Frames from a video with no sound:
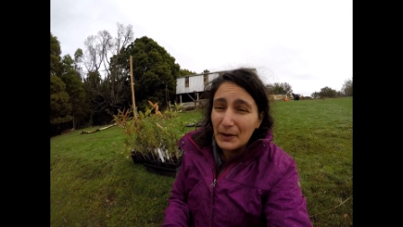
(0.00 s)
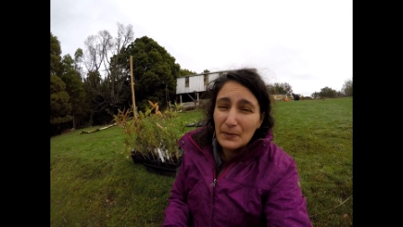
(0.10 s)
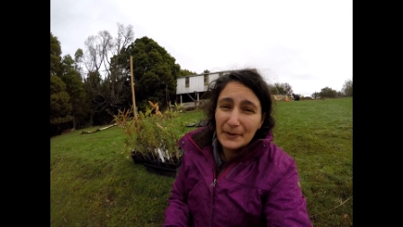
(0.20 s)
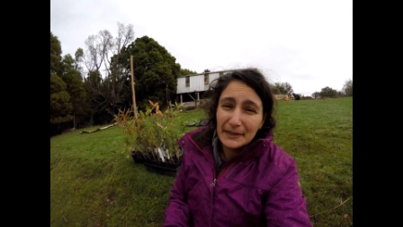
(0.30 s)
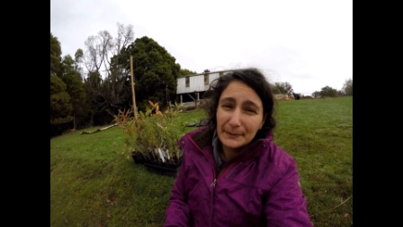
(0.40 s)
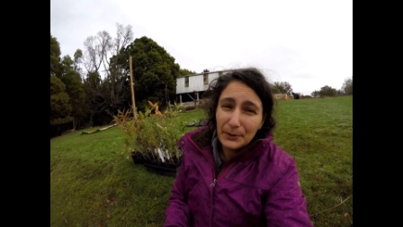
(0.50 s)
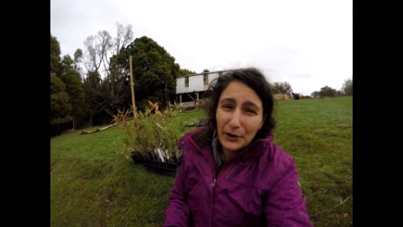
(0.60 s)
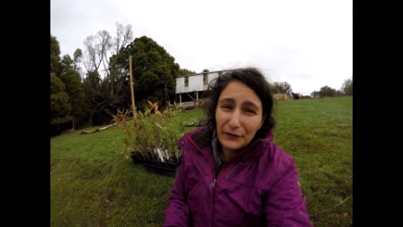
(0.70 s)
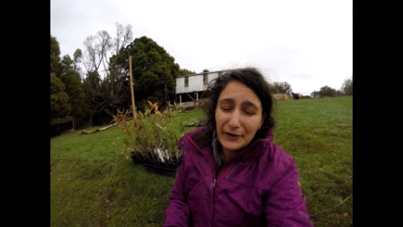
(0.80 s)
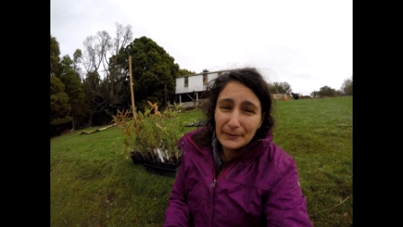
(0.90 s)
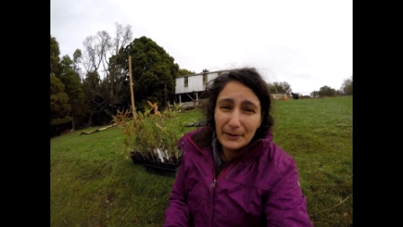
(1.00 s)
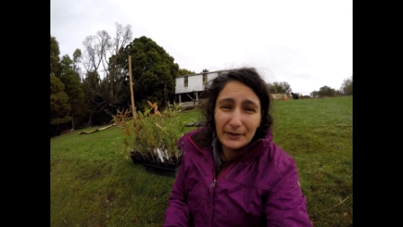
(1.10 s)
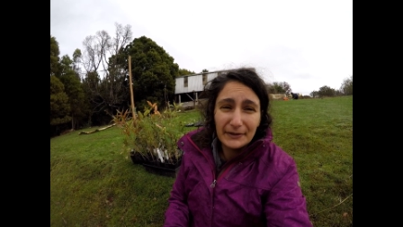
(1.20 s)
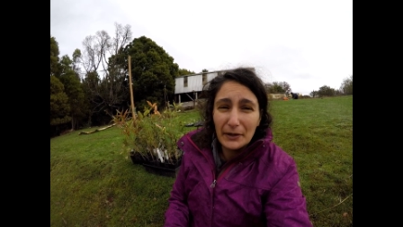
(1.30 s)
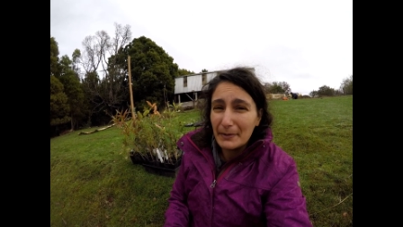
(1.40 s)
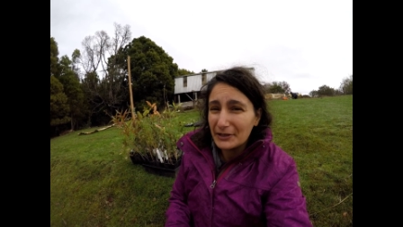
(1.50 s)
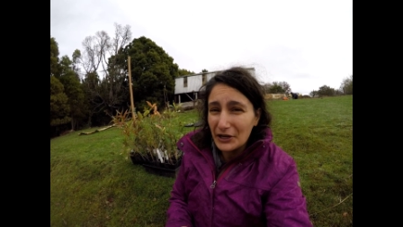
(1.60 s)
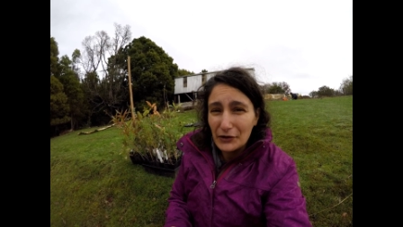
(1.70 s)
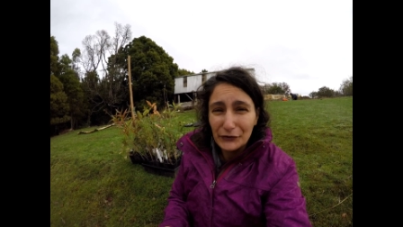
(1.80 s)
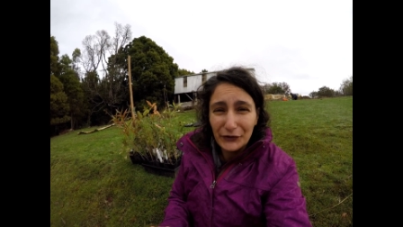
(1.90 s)
which is perfect because not much
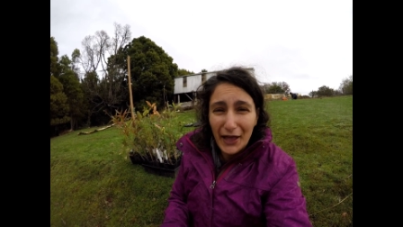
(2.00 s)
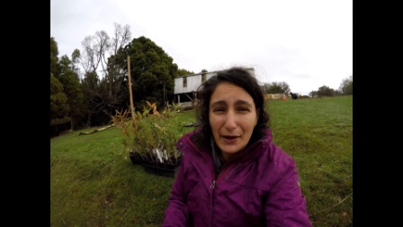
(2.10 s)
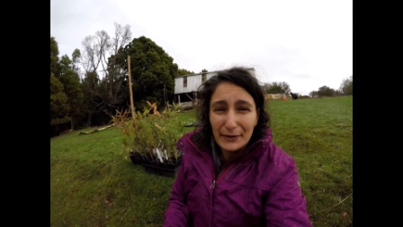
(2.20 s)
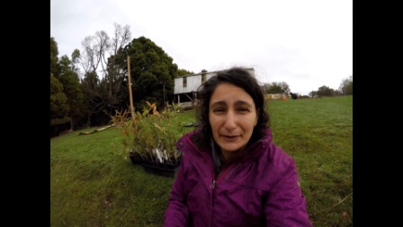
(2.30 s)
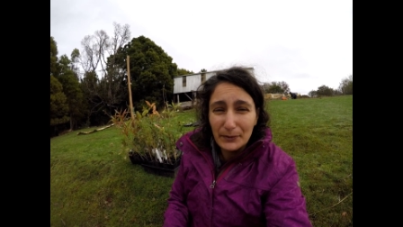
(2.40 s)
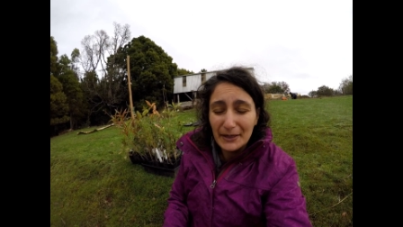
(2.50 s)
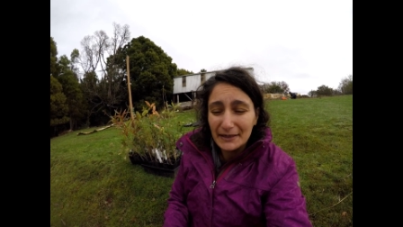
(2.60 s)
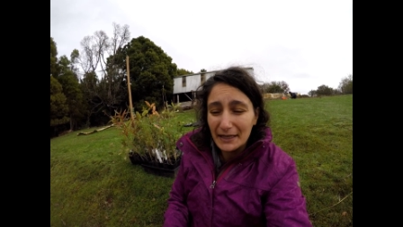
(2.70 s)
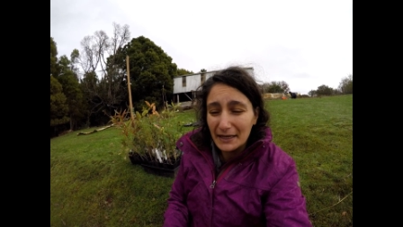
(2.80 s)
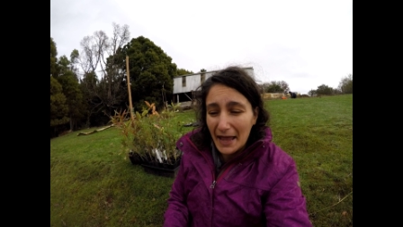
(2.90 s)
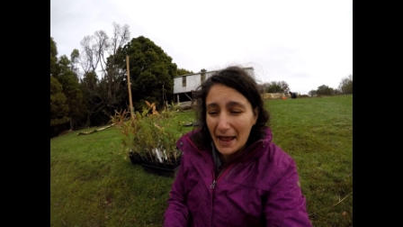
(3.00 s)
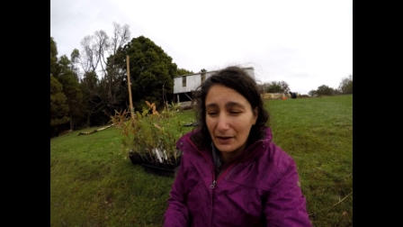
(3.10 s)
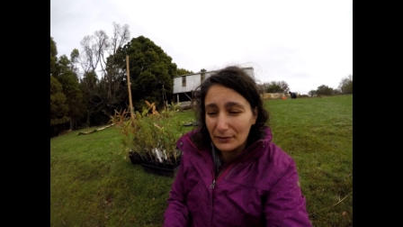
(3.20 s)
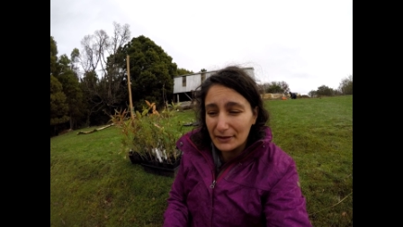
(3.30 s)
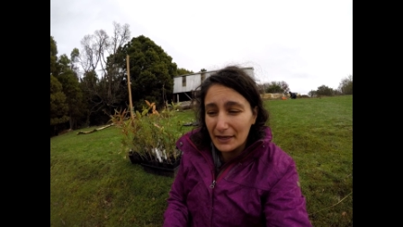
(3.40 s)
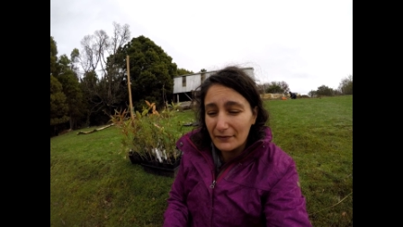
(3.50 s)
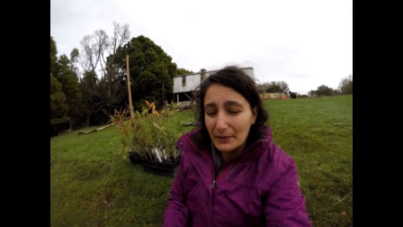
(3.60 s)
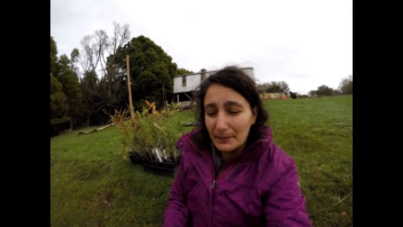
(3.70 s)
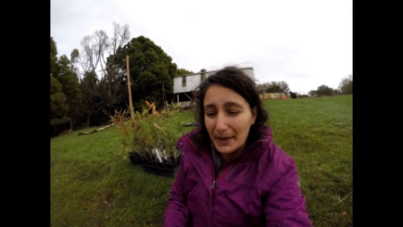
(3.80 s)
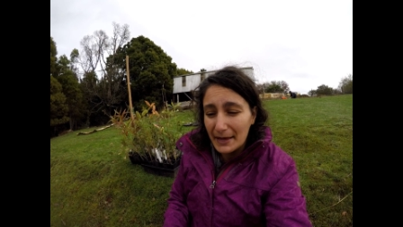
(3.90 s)
else flowers in winter, and it'll give the
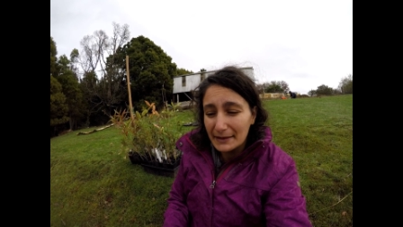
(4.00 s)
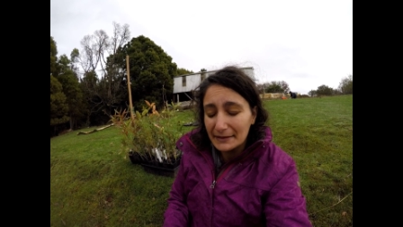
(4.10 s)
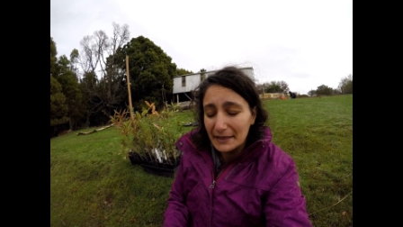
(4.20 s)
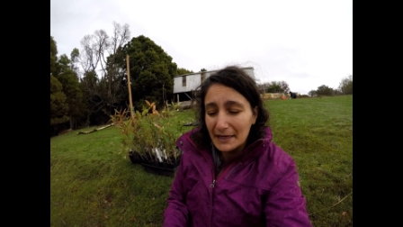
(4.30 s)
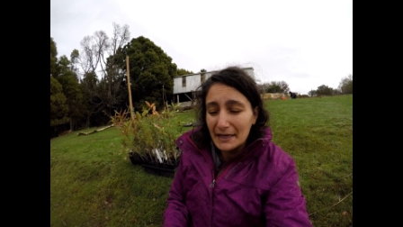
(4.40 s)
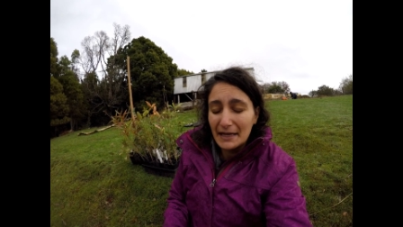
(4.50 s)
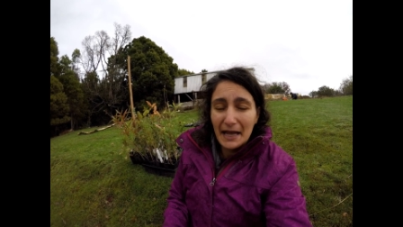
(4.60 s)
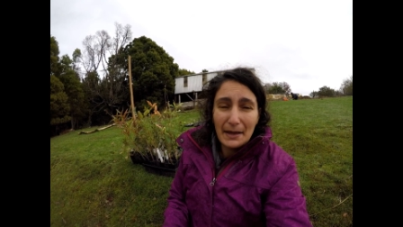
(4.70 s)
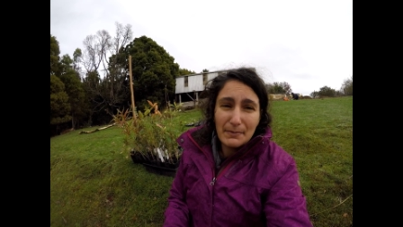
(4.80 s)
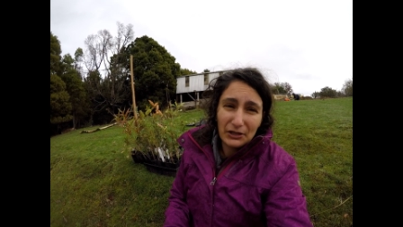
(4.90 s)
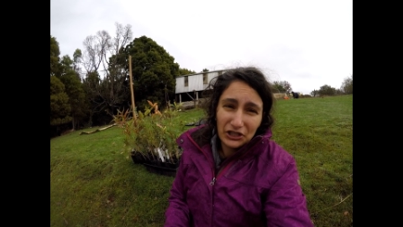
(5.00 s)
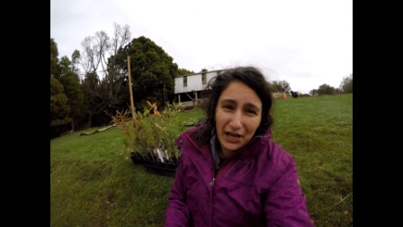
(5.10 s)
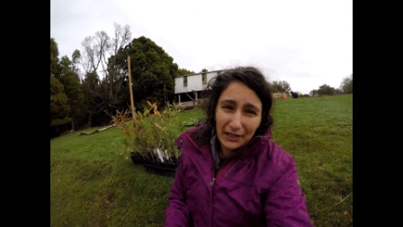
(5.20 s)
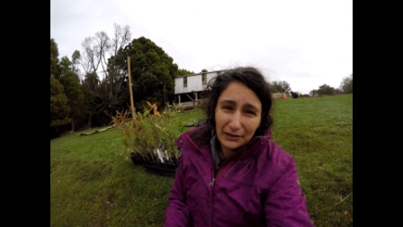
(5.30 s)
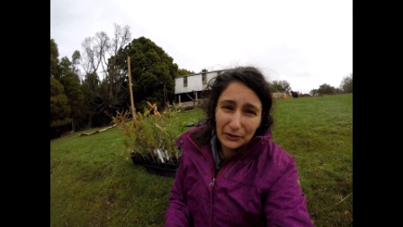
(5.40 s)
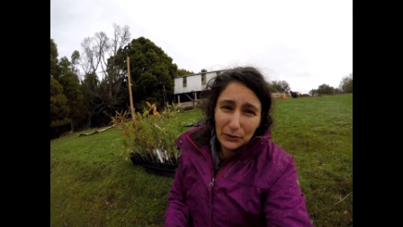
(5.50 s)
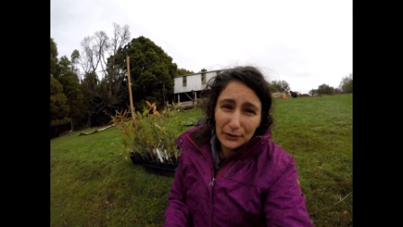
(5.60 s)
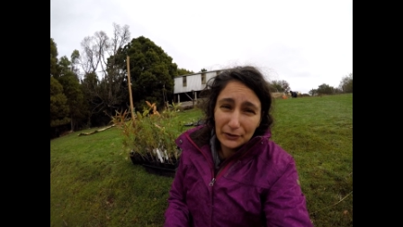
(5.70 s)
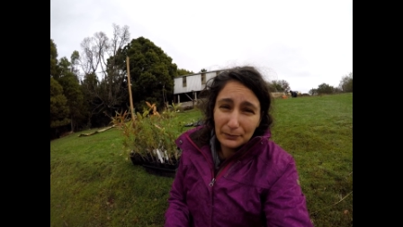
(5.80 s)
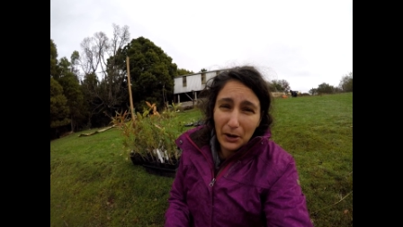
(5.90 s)
bees a much needed
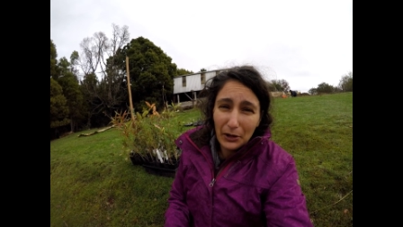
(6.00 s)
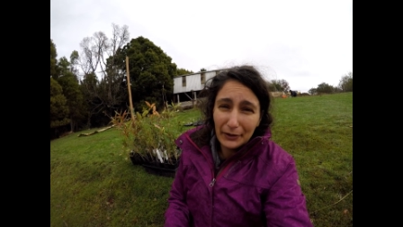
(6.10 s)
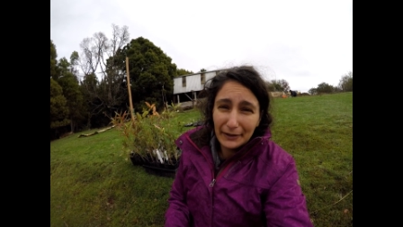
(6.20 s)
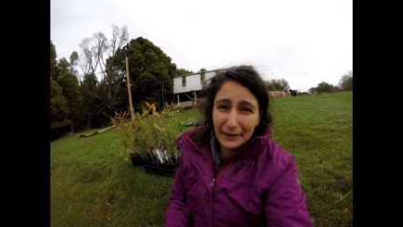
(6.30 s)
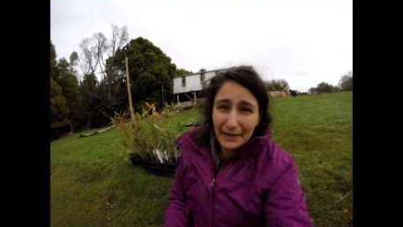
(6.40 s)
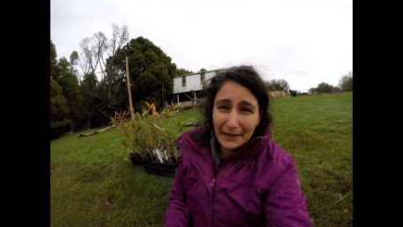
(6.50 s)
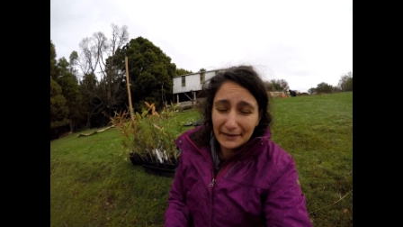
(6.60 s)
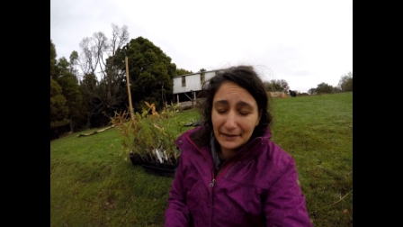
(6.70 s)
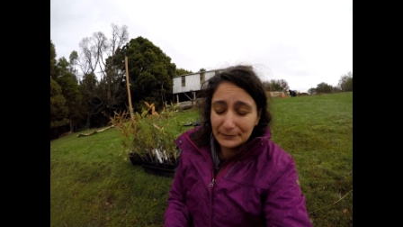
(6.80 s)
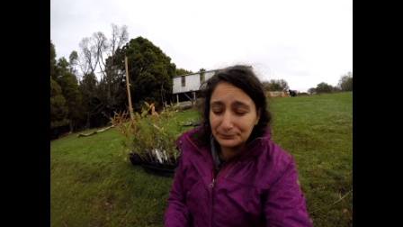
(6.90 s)
source of pollen and nectar.